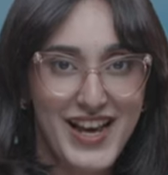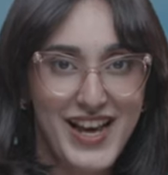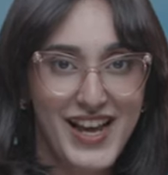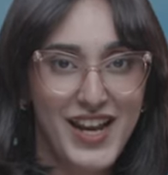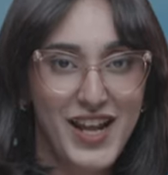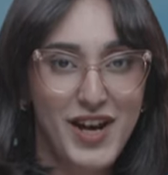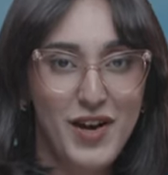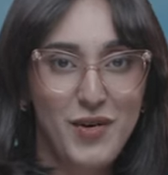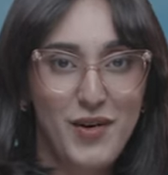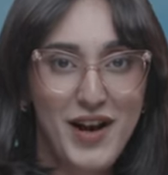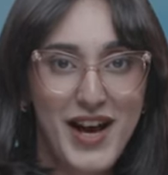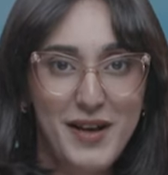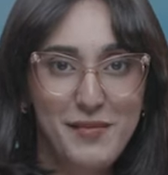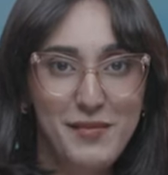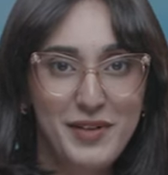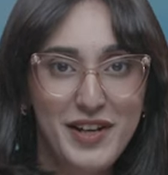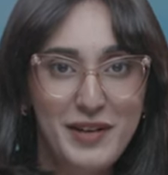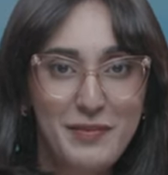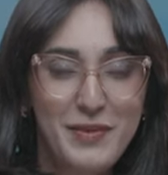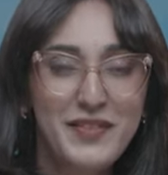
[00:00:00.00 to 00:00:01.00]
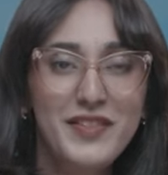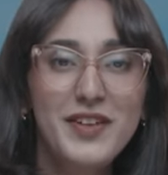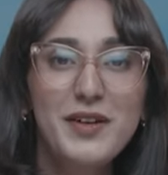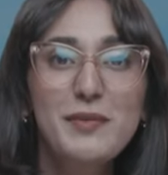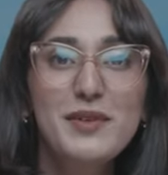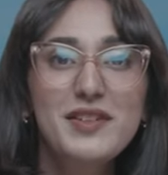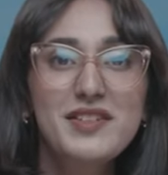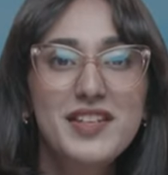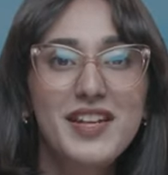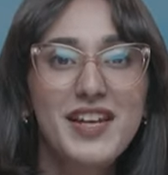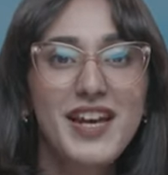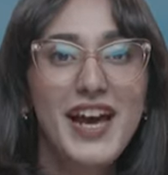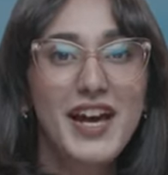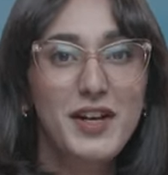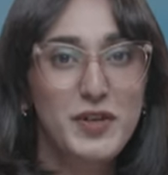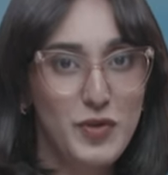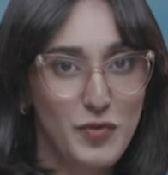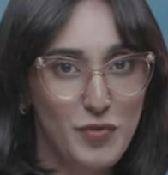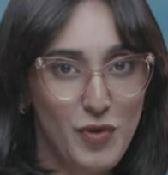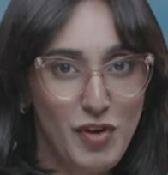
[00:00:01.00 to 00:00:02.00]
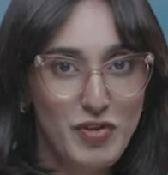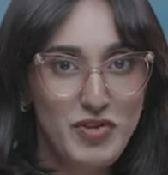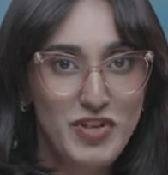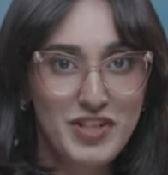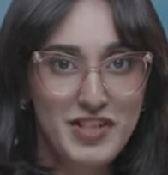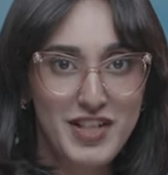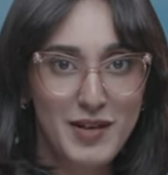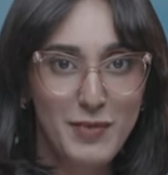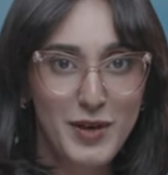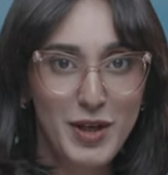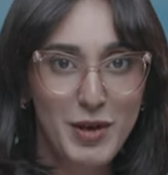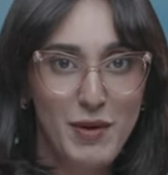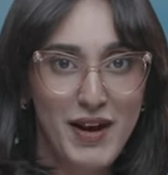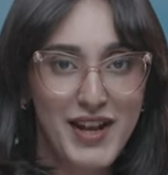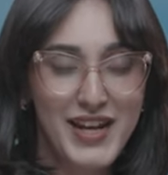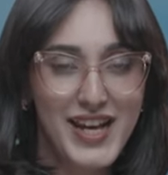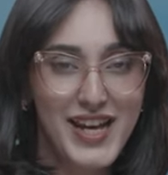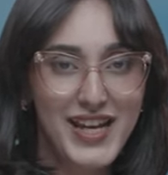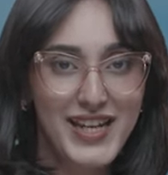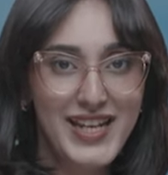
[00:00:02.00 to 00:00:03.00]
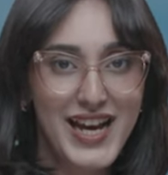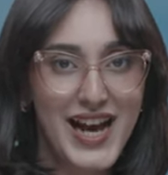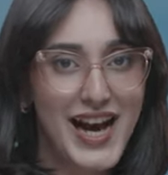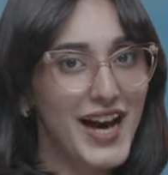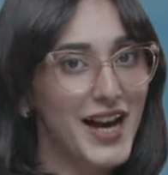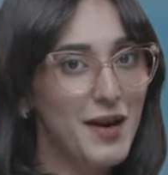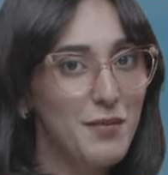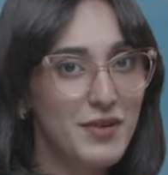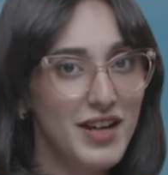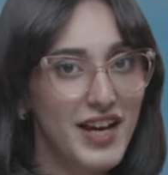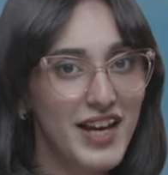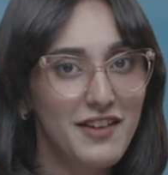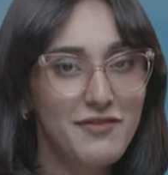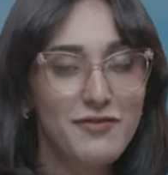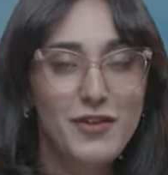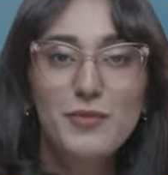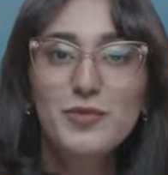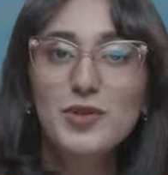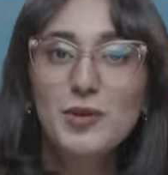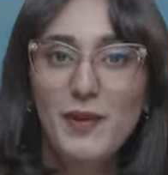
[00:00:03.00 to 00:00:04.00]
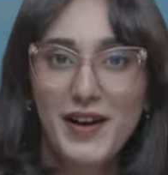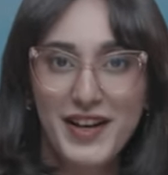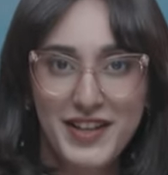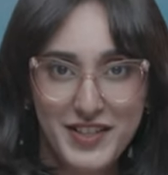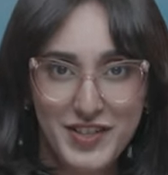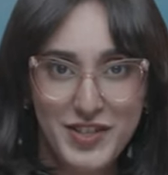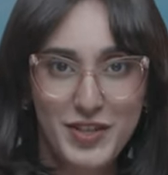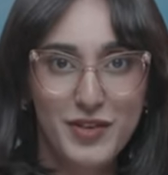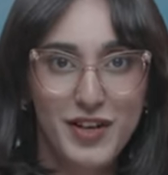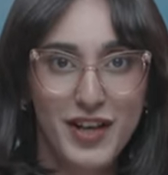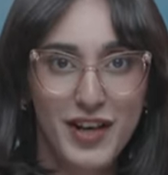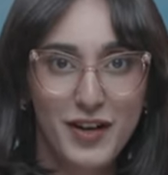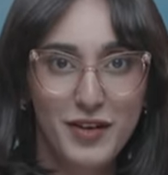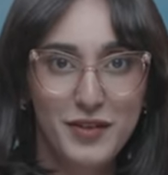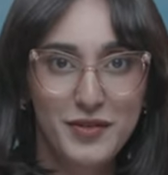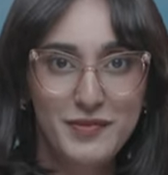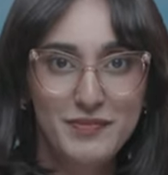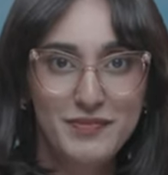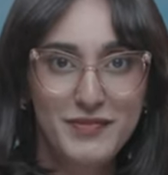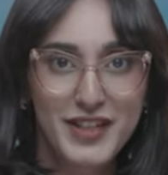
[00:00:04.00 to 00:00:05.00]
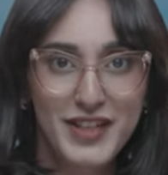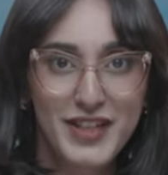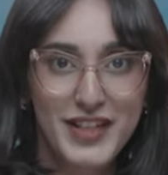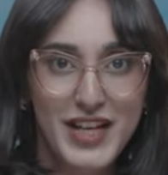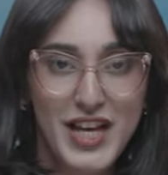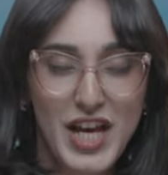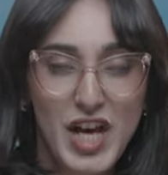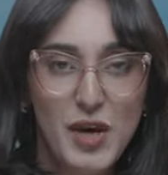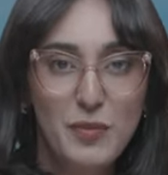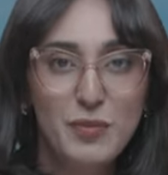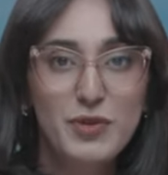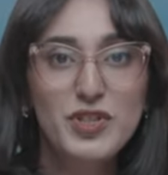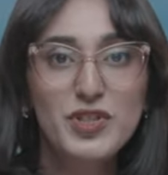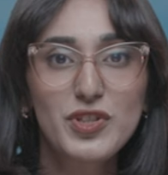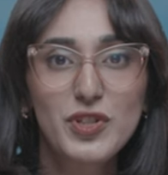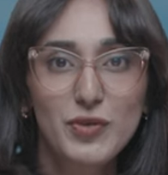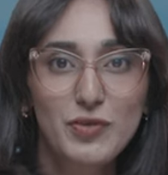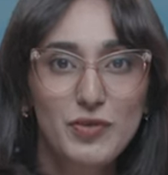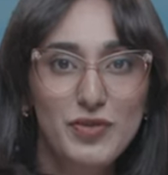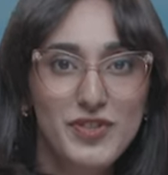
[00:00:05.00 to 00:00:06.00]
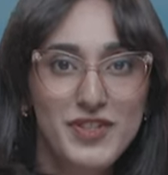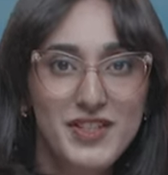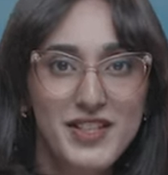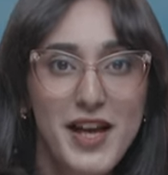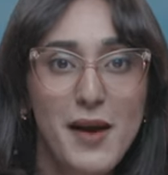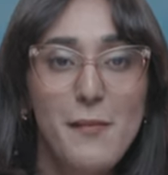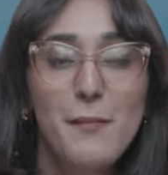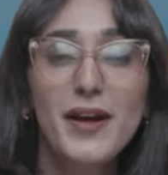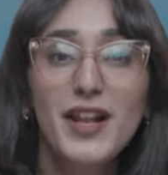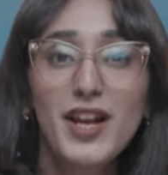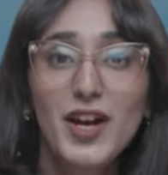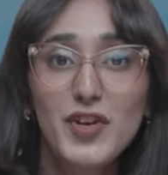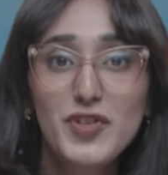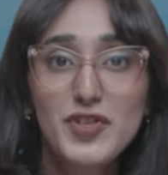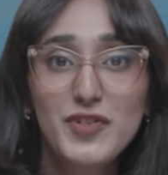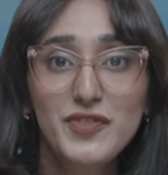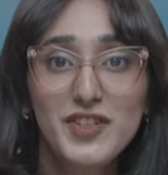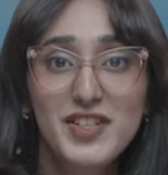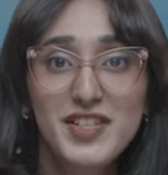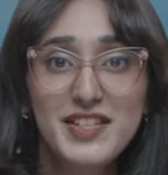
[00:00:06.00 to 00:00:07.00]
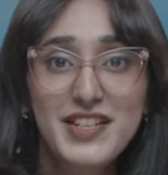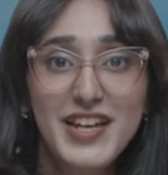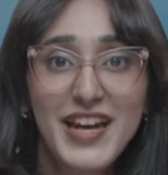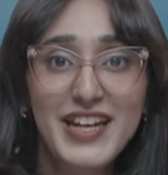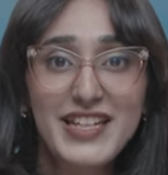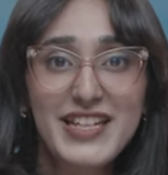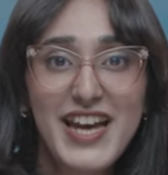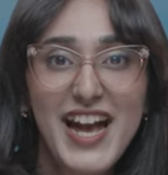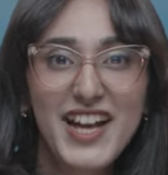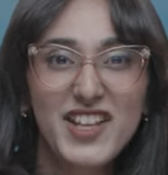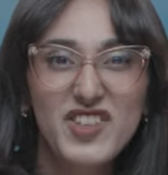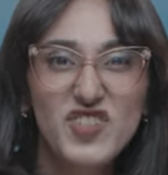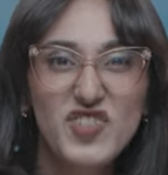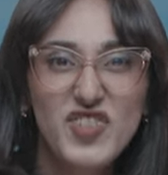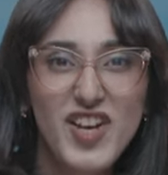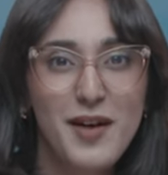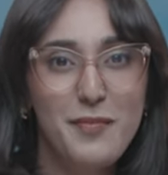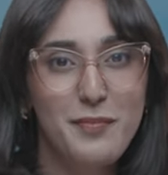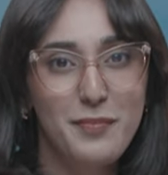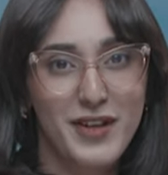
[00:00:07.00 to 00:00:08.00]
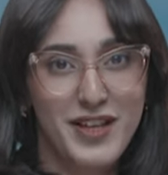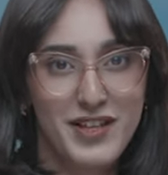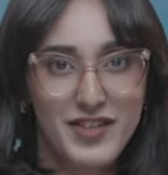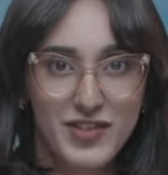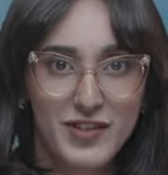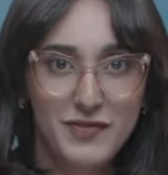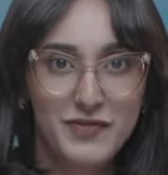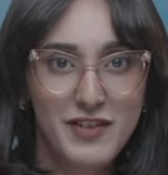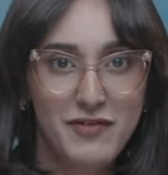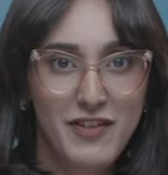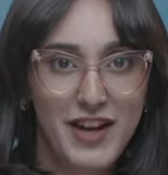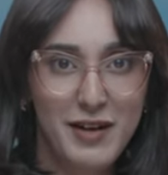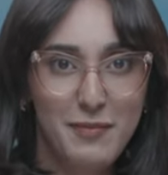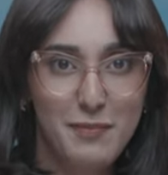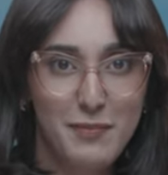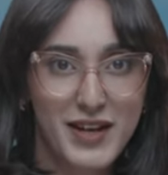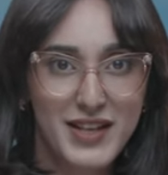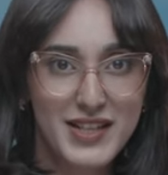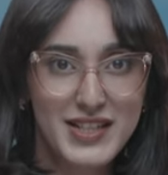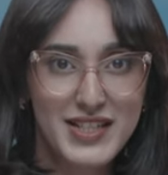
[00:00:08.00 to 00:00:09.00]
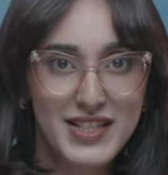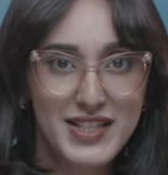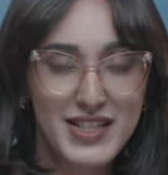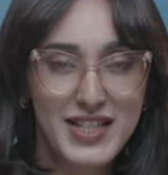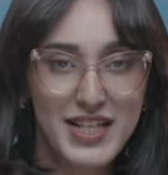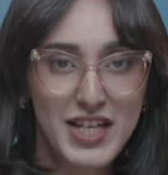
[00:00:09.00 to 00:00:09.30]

Hello, I'm Ariba Tirmizi and you're watching WNN. I'm live from Dubai studio. Pashtuns, pillars of the state and champions of development.